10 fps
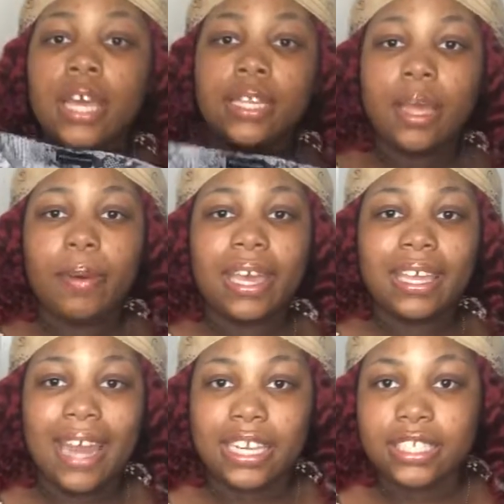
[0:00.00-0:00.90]
that way it
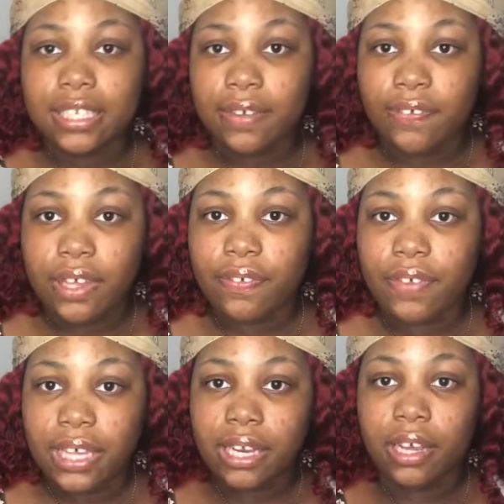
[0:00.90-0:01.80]
can actually fit
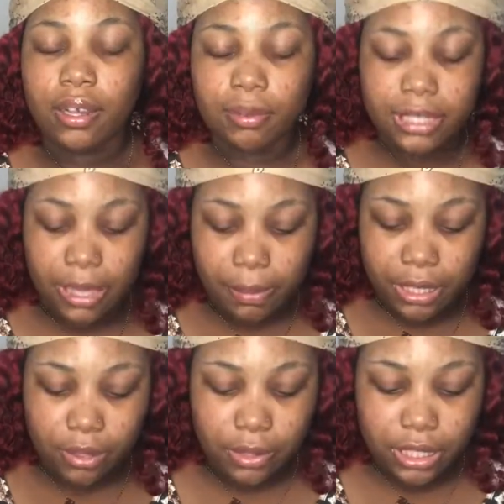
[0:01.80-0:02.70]
fit because um, I
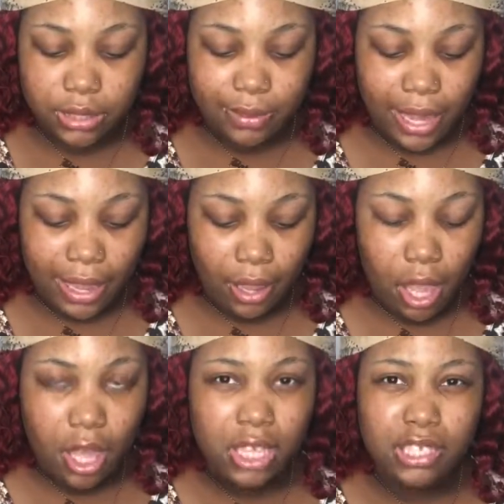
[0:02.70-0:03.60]
plan to wear this with like
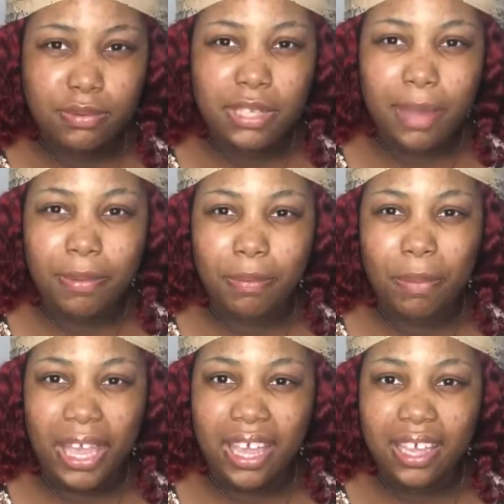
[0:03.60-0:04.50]
some type of
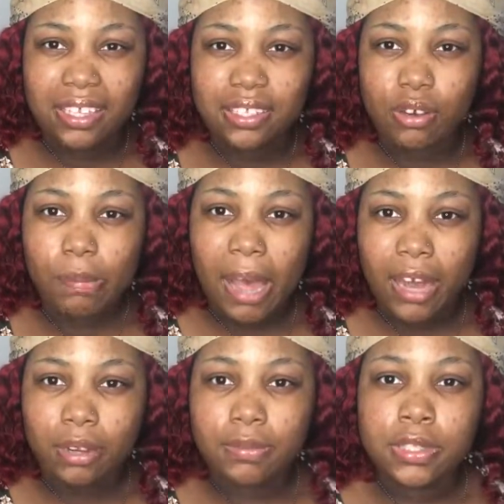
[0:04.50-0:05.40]
pants or
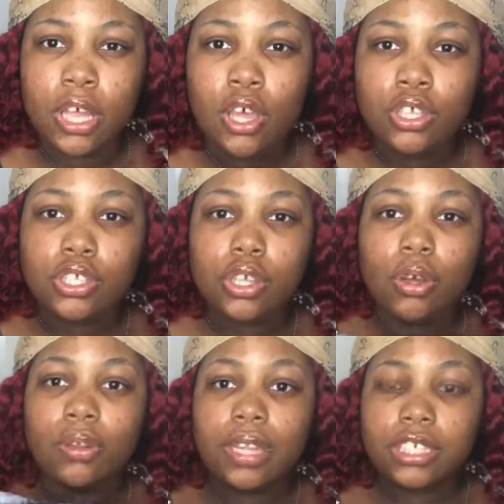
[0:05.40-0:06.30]
bottoms.
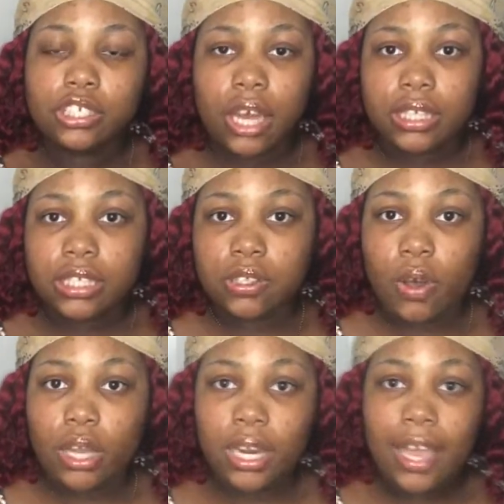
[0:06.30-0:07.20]
So let's try this
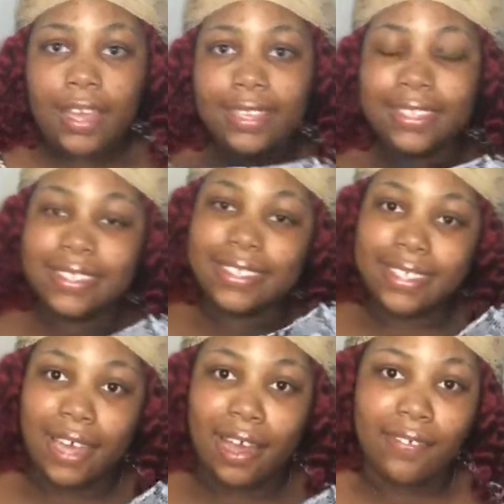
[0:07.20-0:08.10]
on and
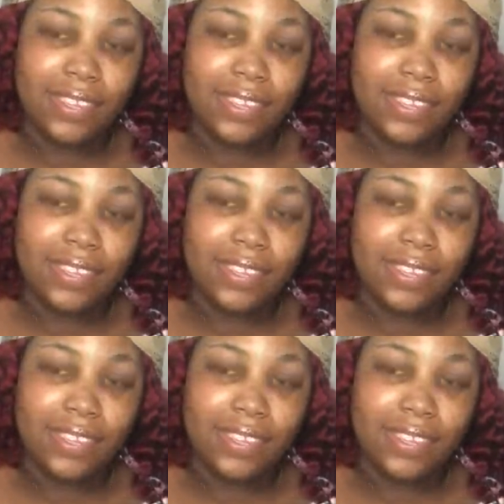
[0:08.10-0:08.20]
see how it